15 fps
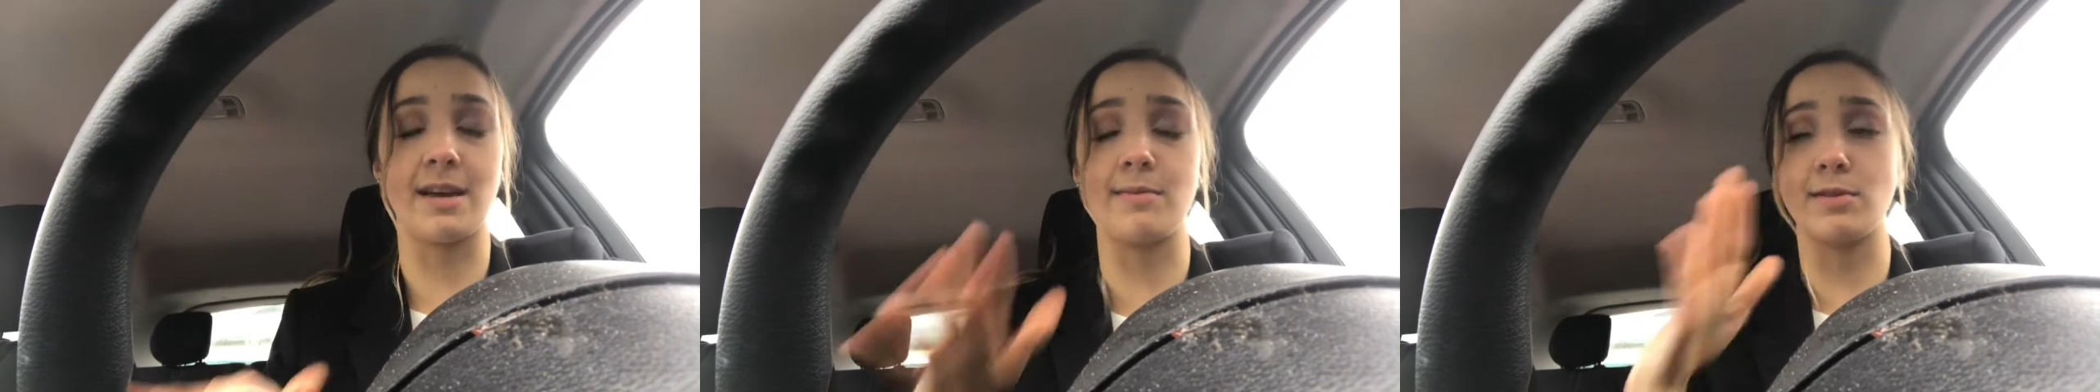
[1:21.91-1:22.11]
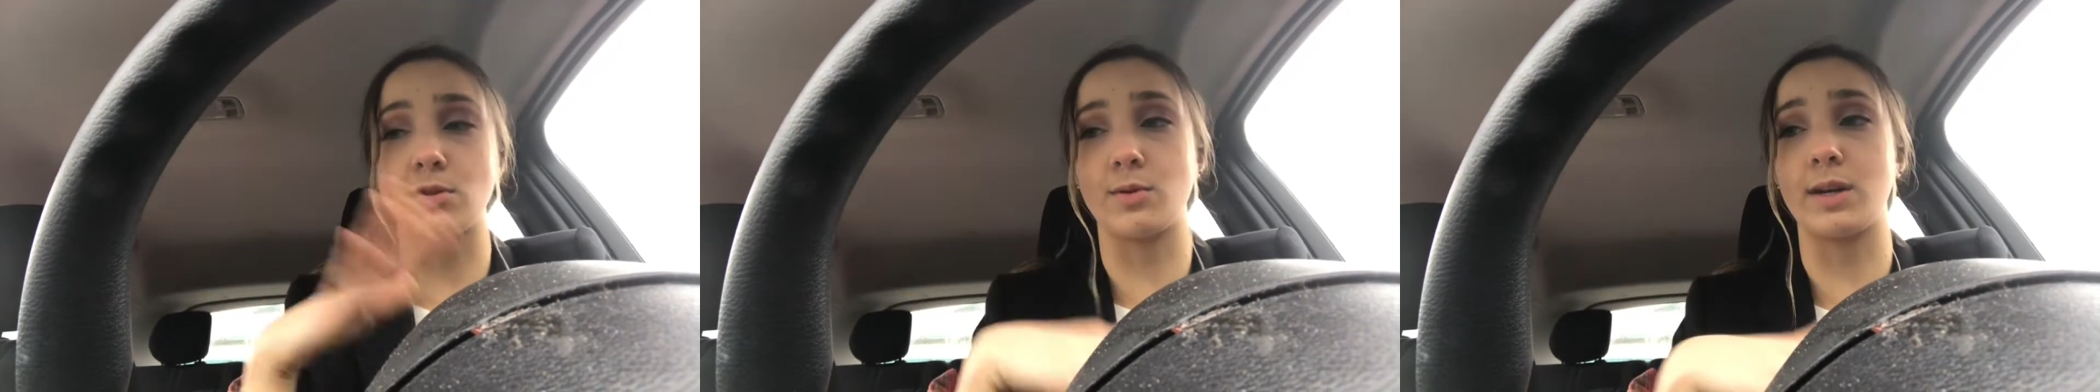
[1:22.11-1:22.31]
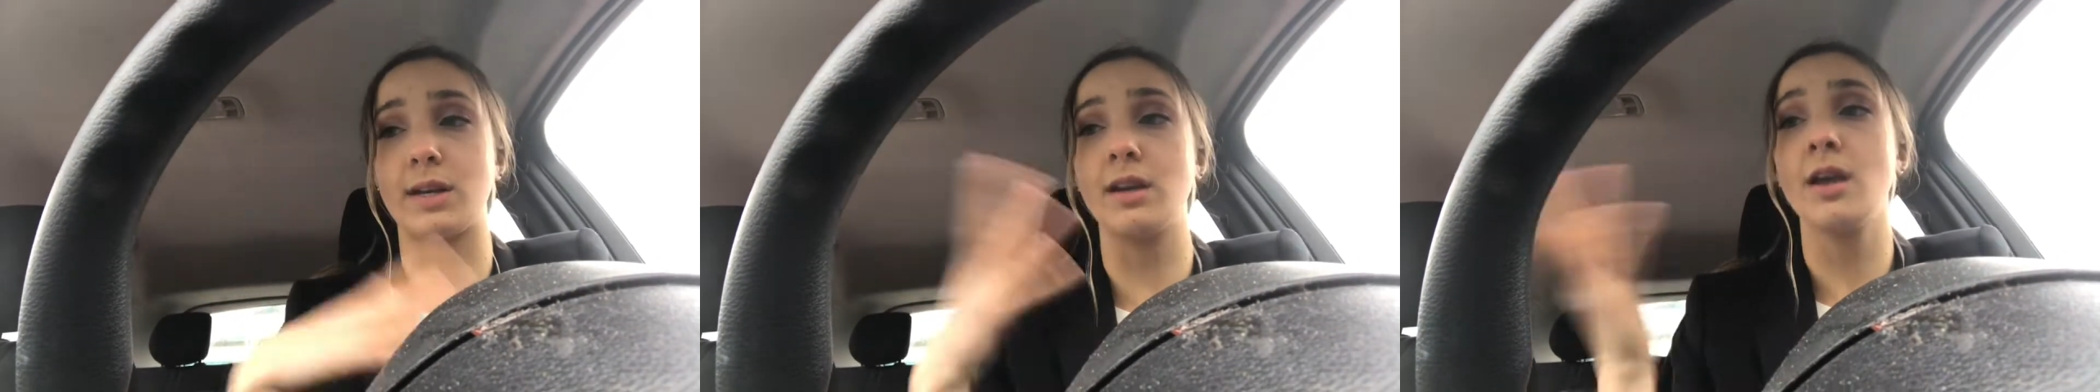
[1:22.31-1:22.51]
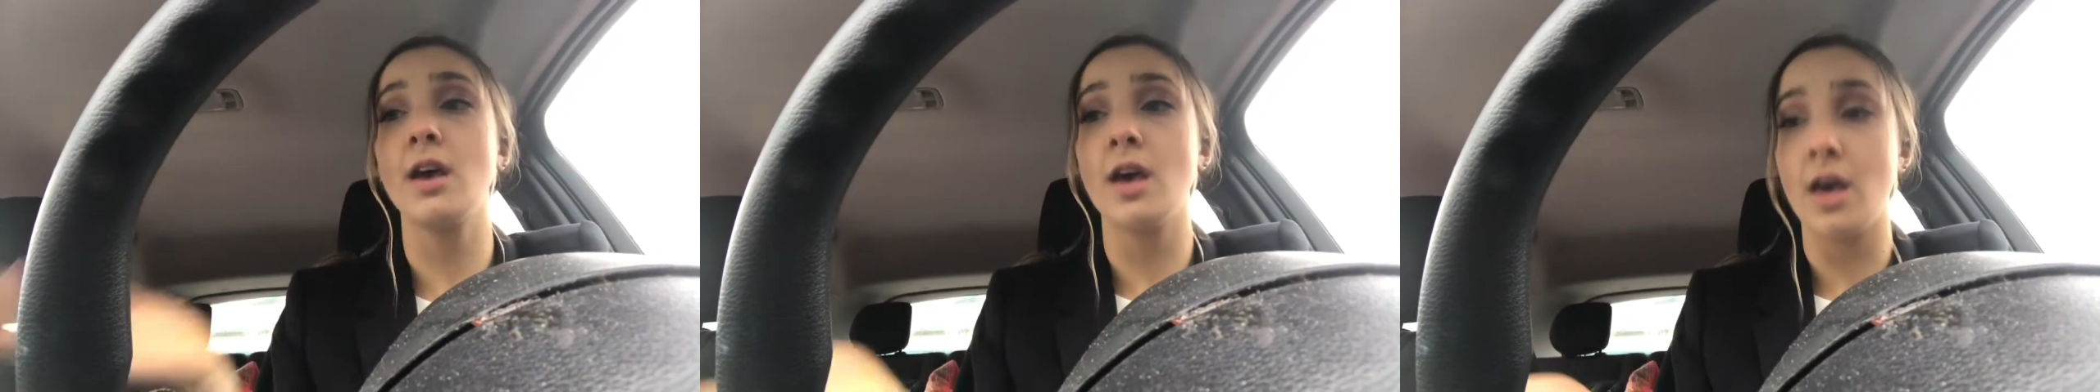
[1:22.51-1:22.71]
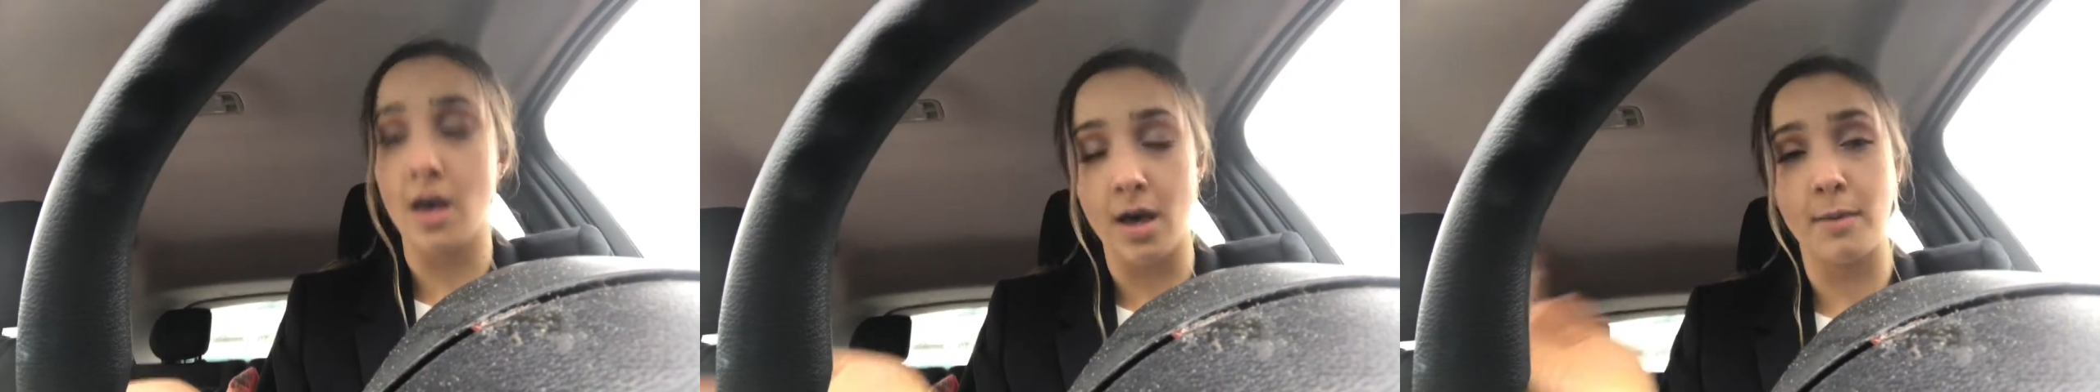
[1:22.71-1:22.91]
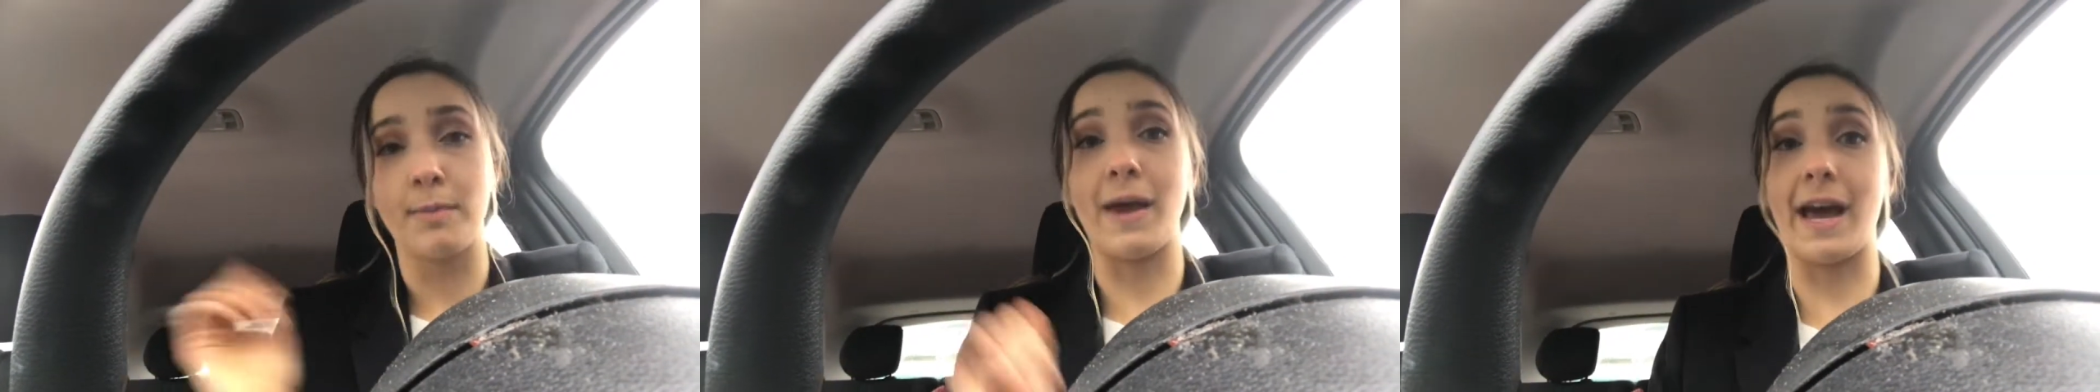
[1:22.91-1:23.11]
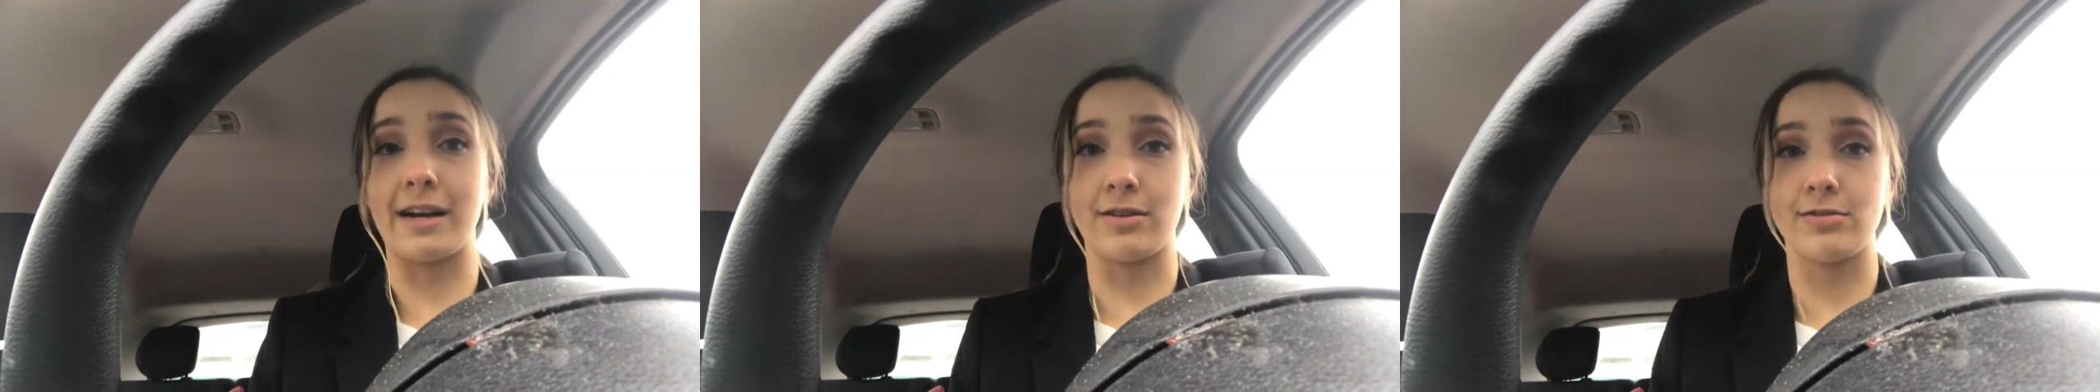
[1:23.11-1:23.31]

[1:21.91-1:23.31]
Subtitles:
in between piano.